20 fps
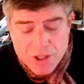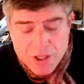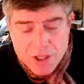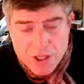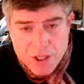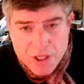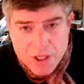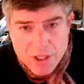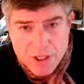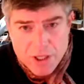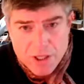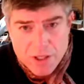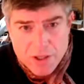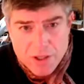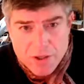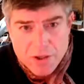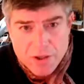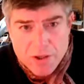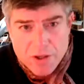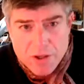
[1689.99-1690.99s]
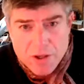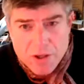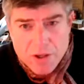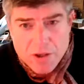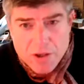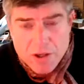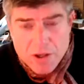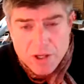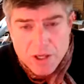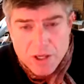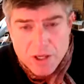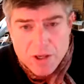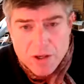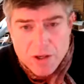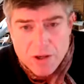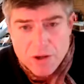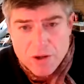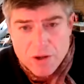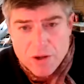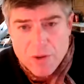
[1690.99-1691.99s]
on
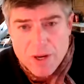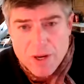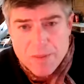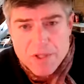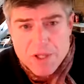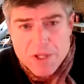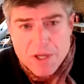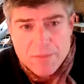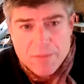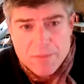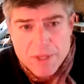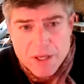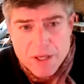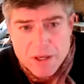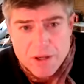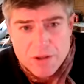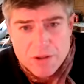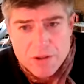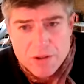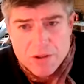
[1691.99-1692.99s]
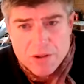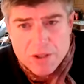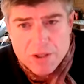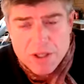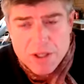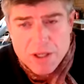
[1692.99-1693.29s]
the website below.